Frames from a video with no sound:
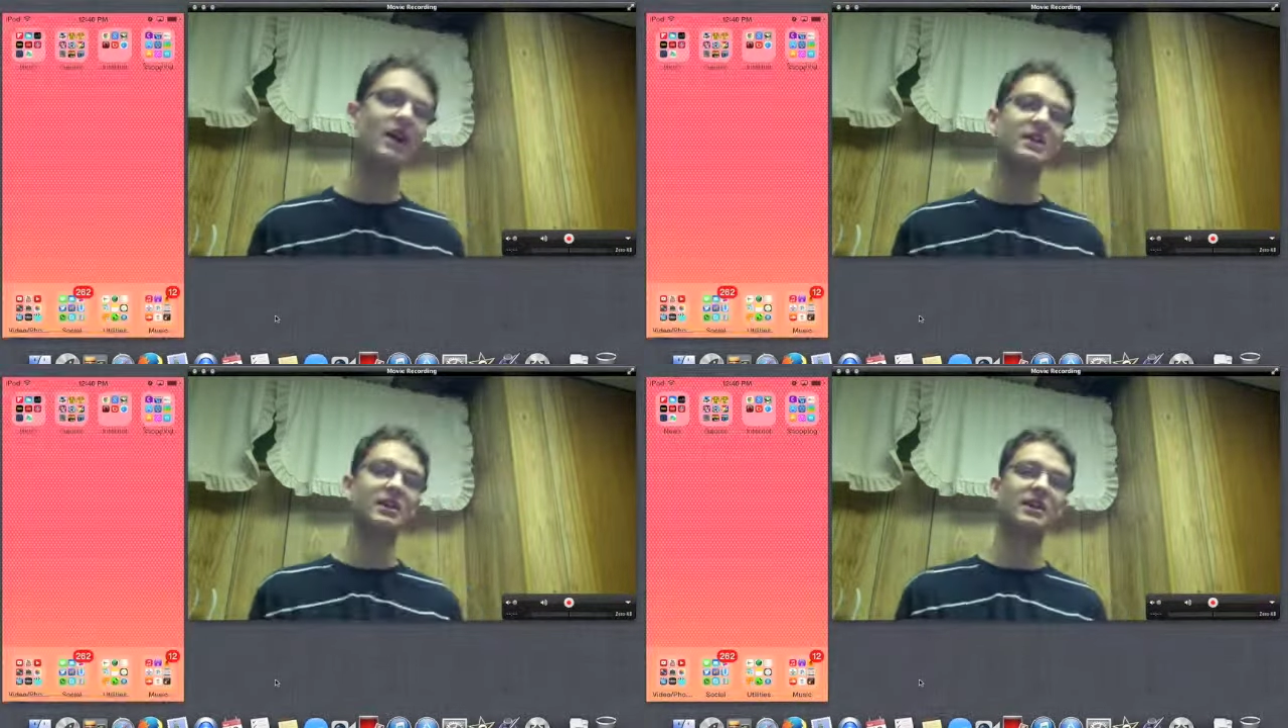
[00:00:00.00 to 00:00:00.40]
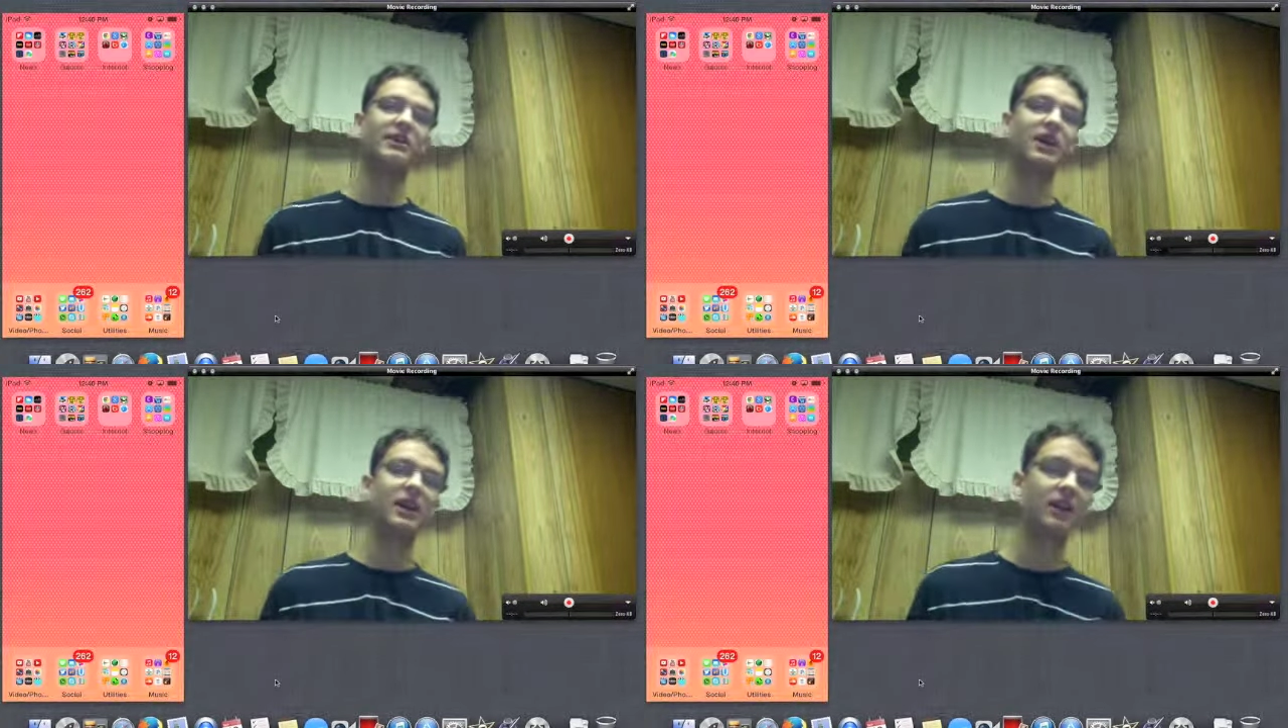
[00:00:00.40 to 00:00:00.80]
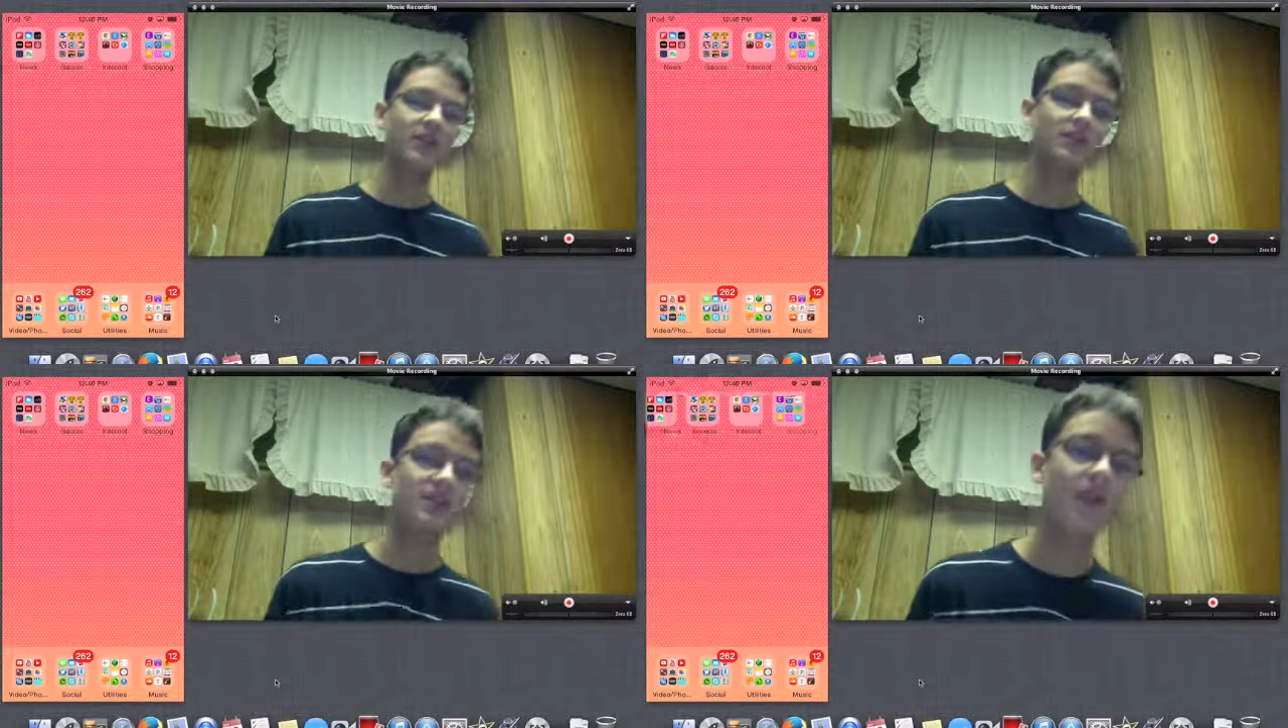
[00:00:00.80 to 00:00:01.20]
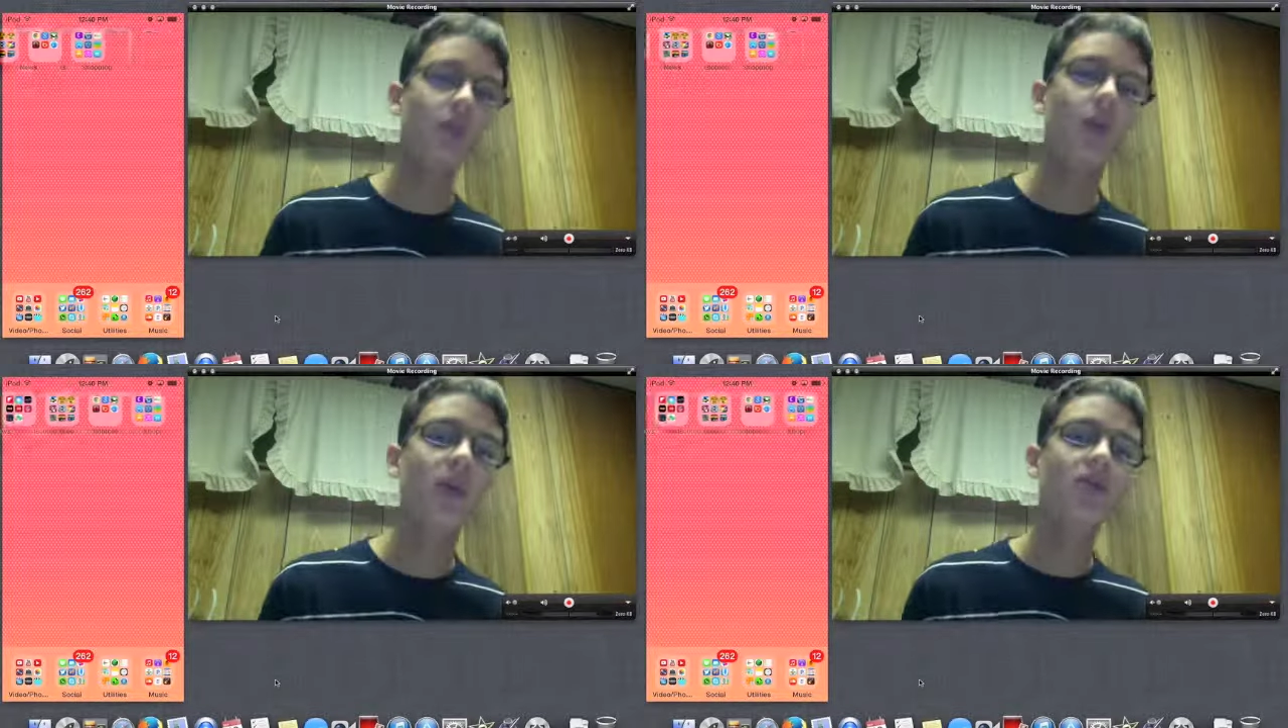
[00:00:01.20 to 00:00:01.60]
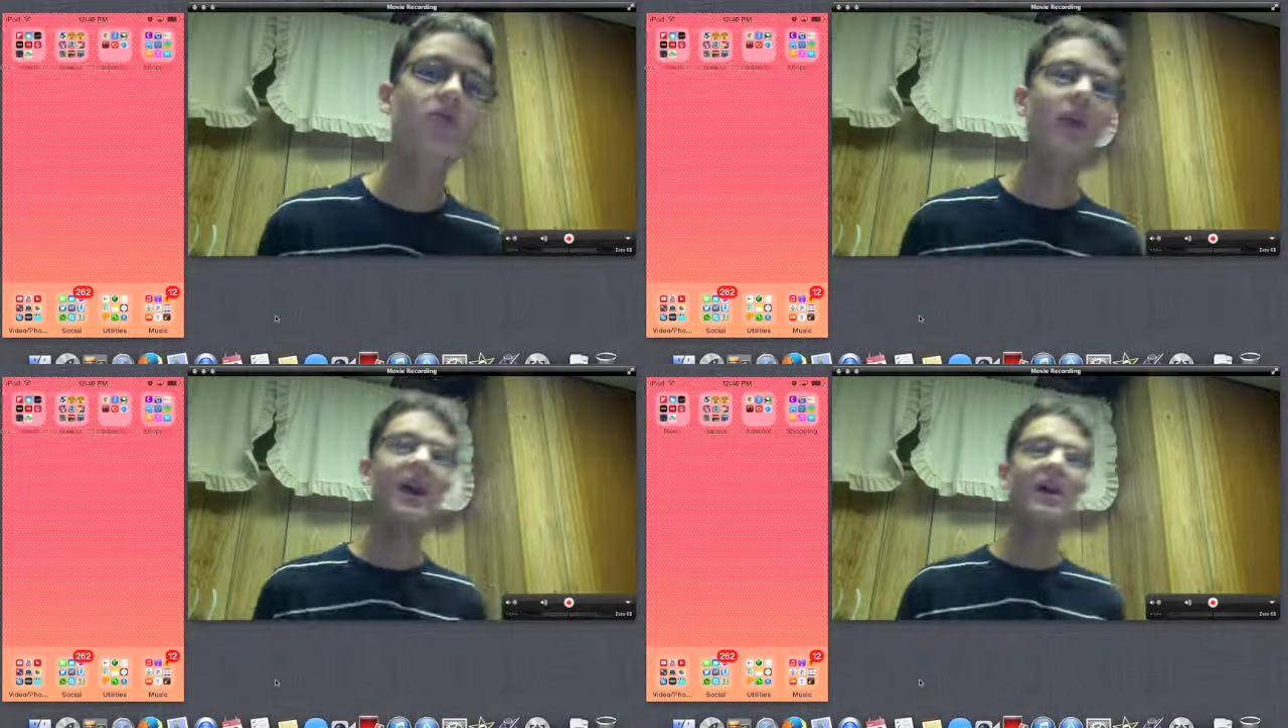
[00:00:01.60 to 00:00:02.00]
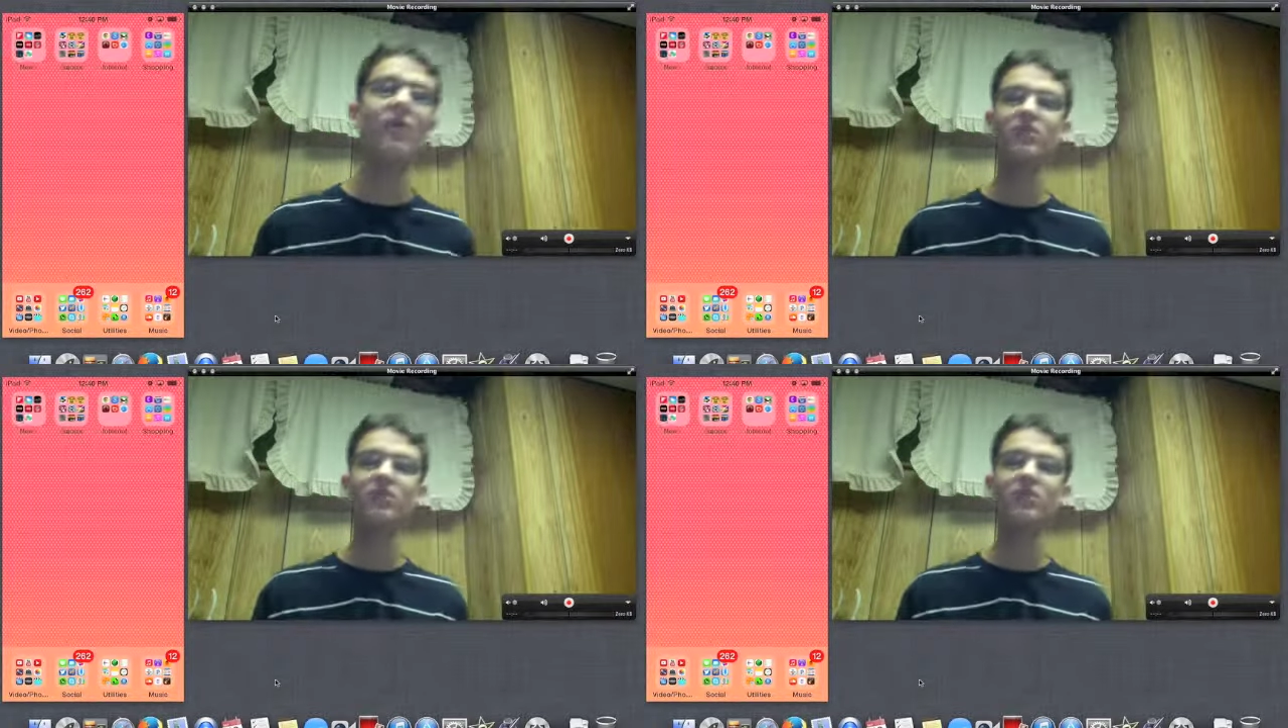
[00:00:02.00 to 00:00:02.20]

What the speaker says: of iOS 7 when you have